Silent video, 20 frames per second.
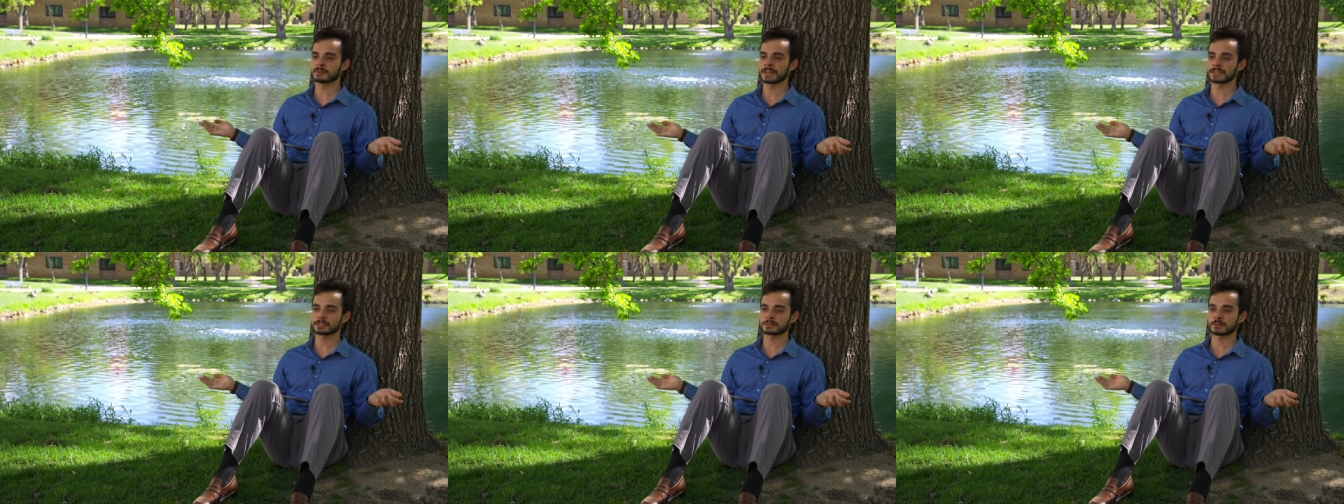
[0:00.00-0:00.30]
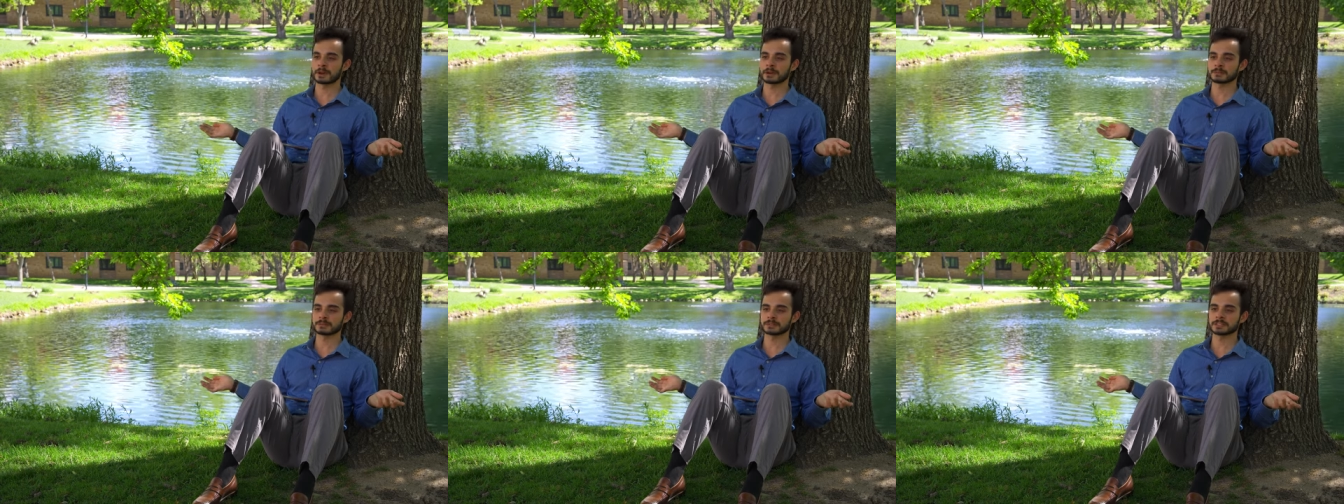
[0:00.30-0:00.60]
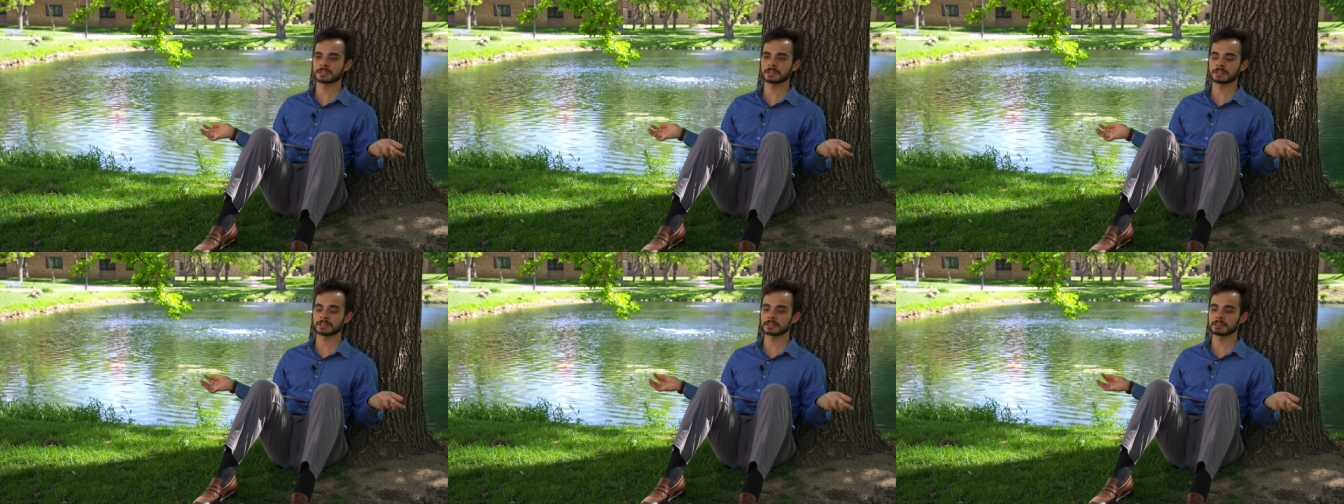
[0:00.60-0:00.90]
That's why I'm
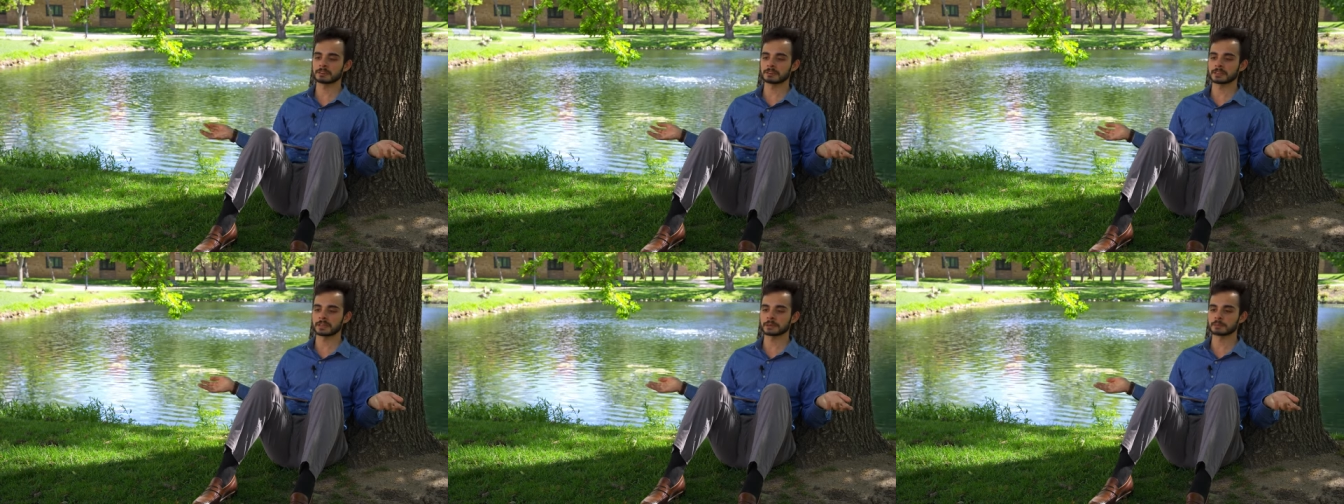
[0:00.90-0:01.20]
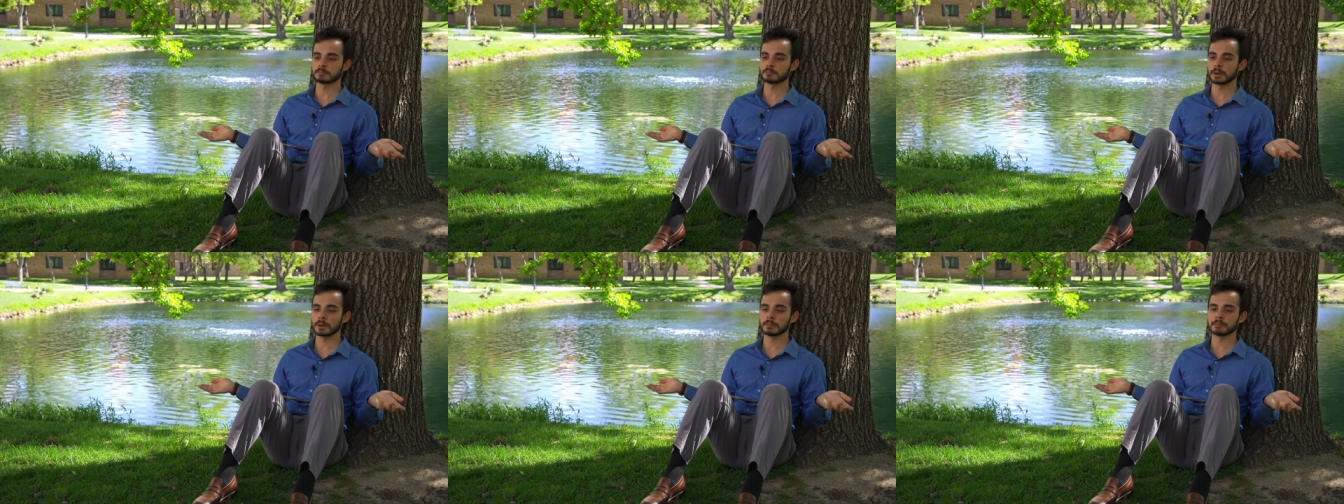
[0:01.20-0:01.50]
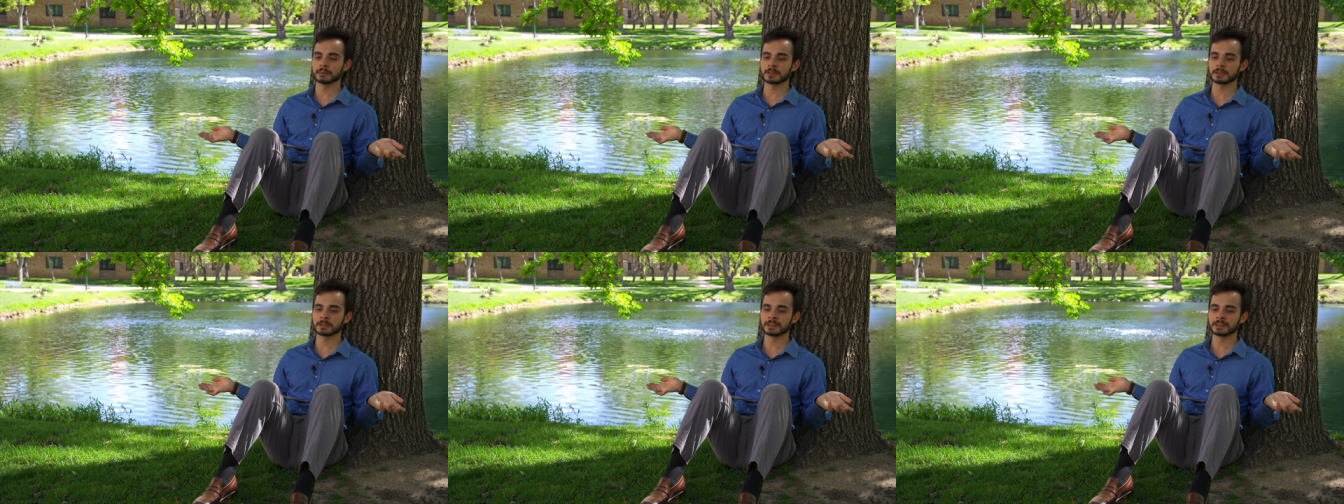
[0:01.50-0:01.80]
sitting here like
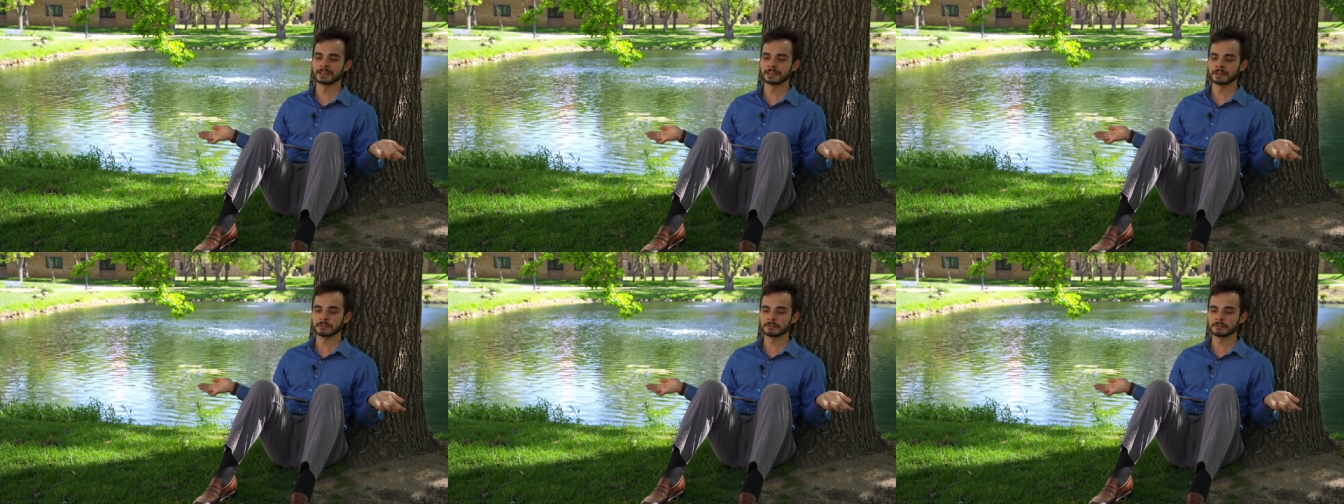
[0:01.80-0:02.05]
bumbling,